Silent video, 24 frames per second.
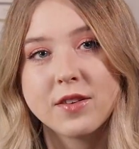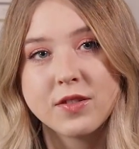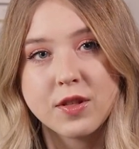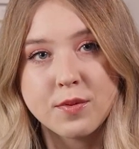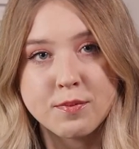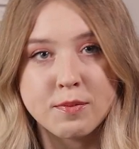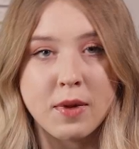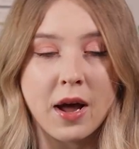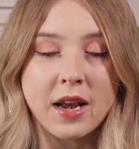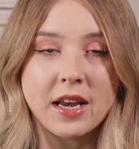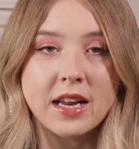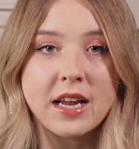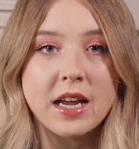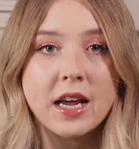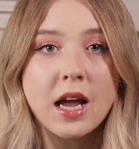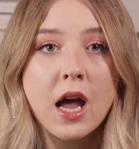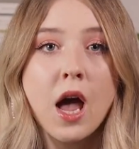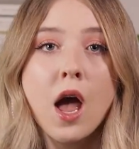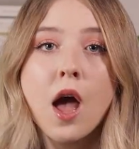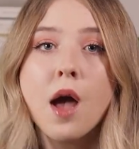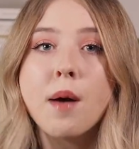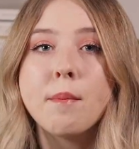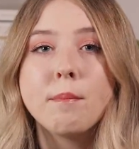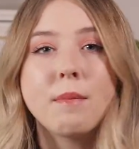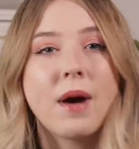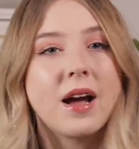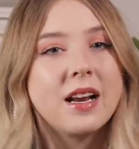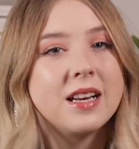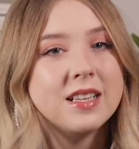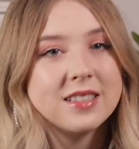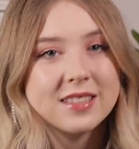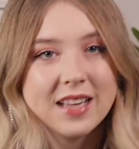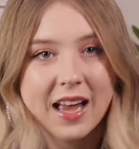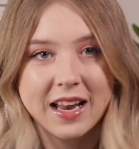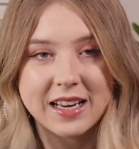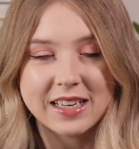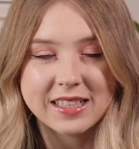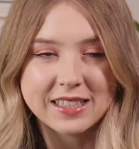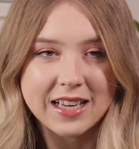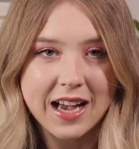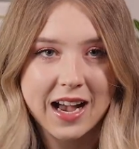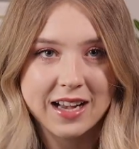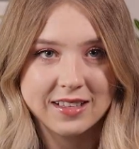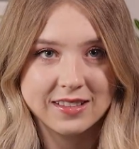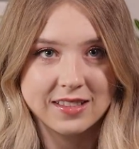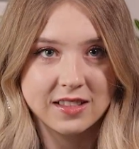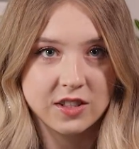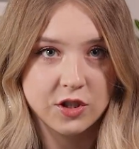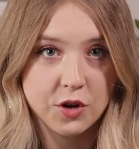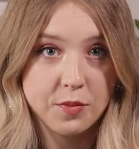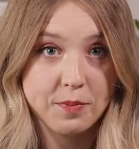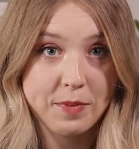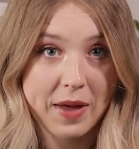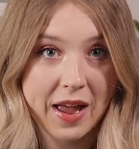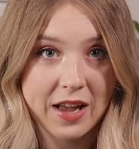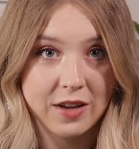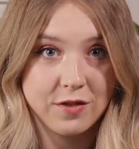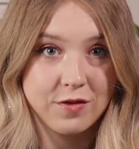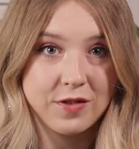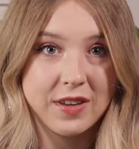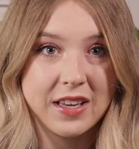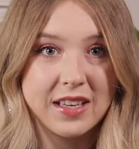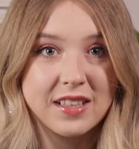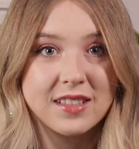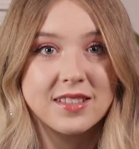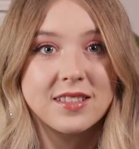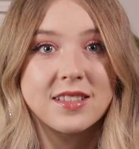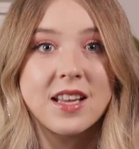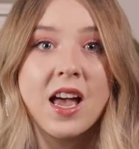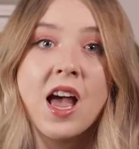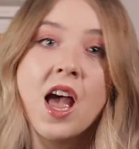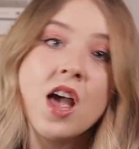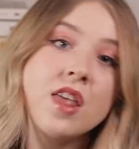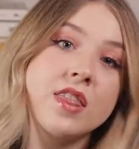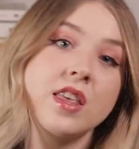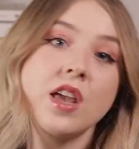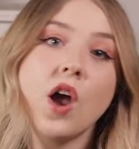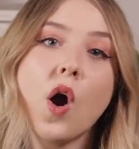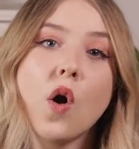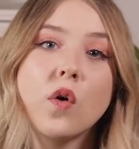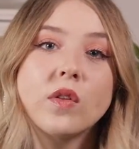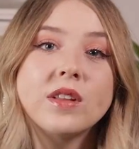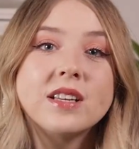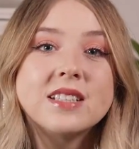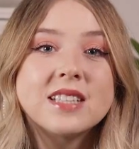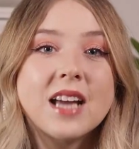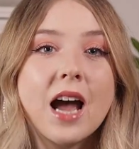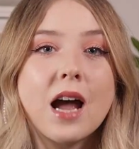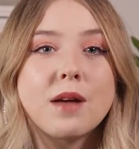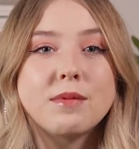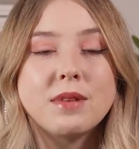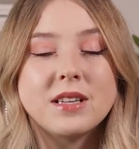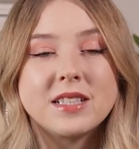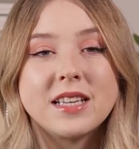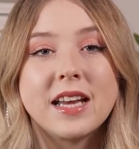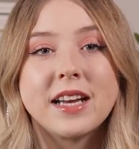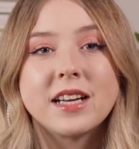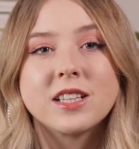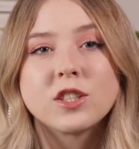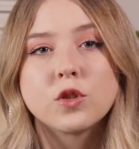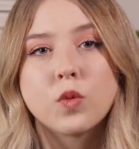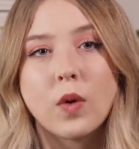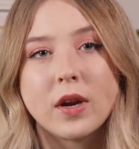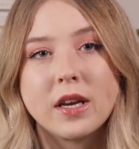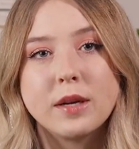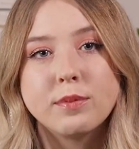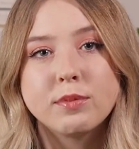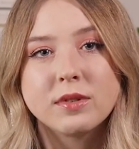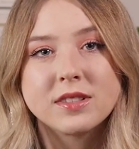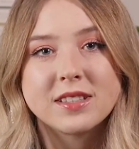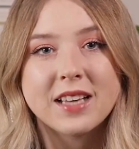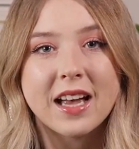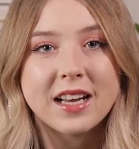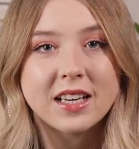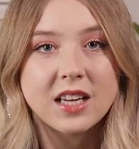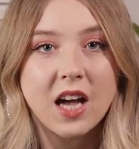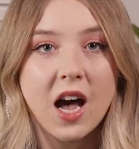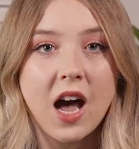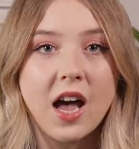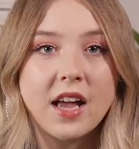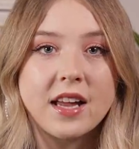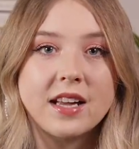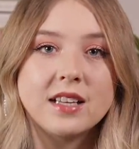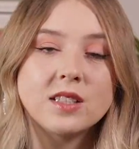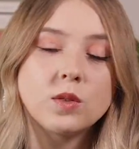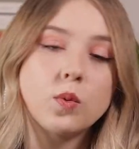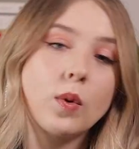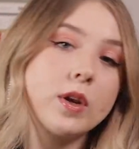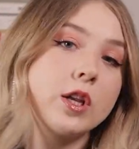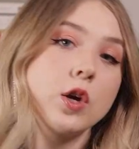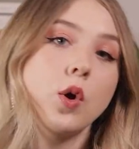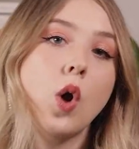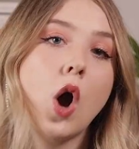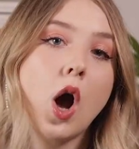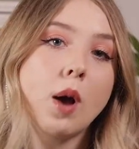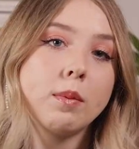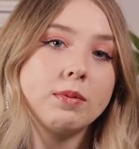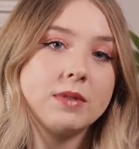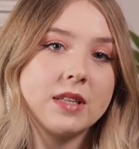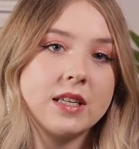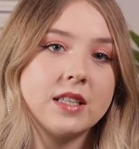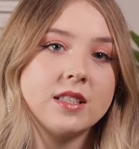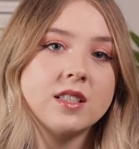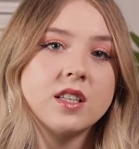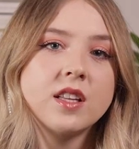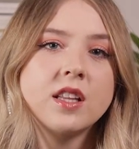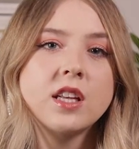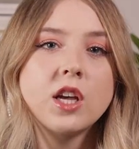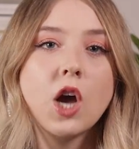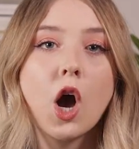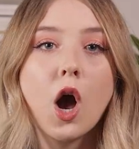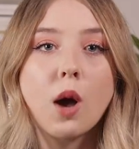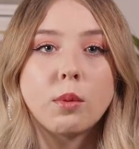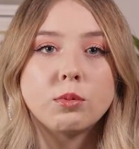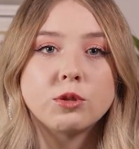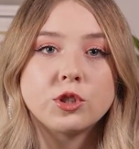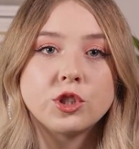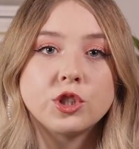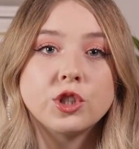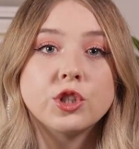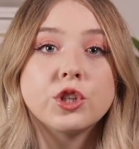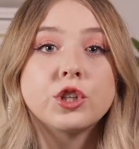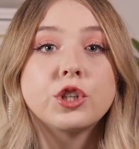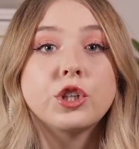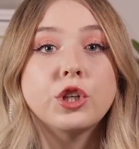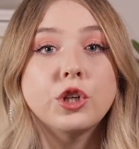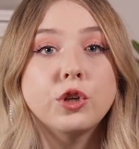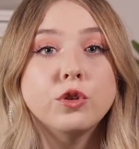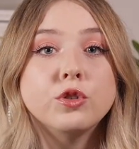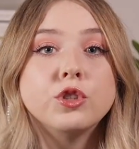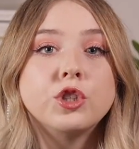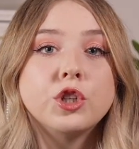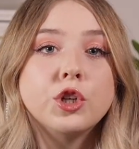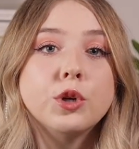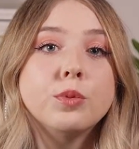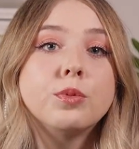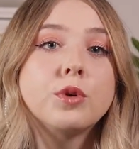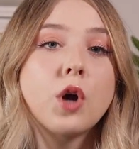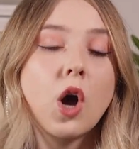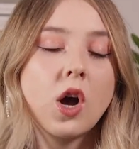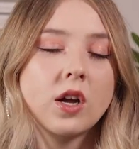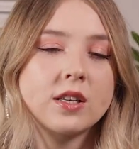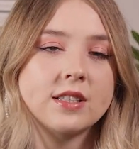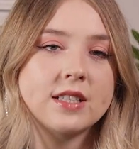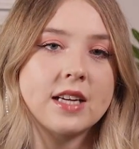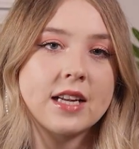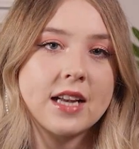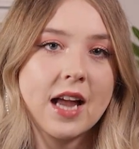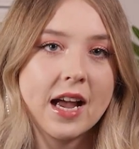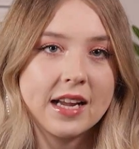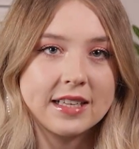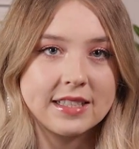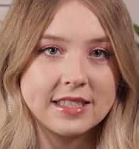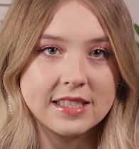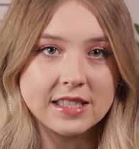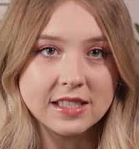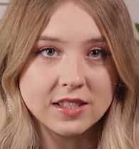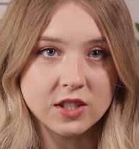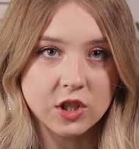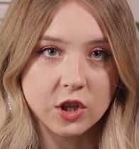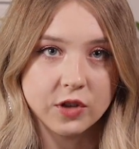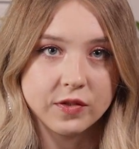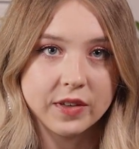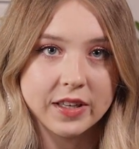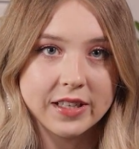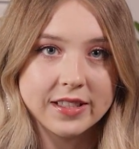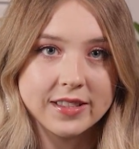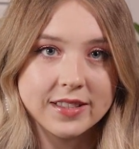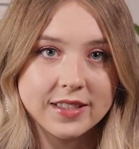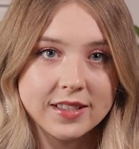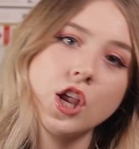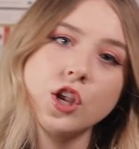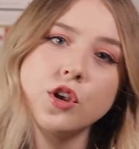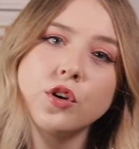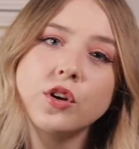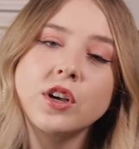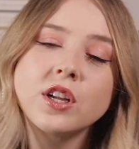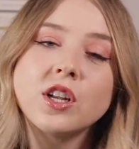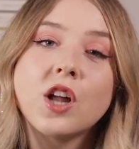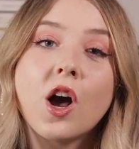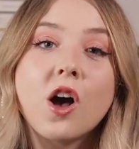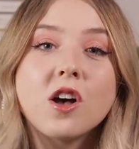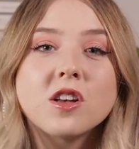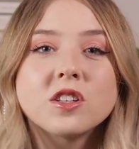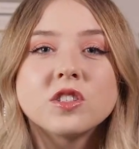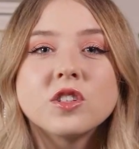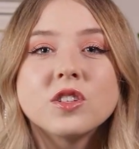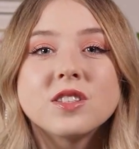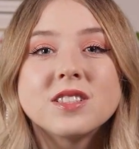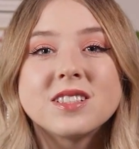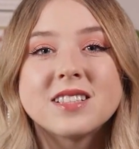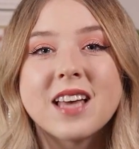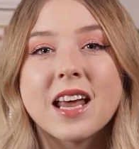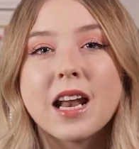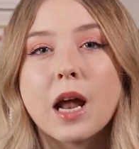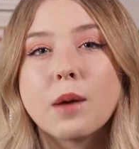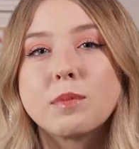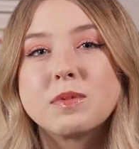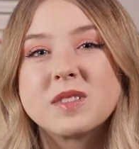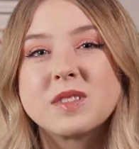of the money minus any taxes or bank fees. The only time they take a 20% cut is when you opt into the optional YouTube Content ID service. You can also set up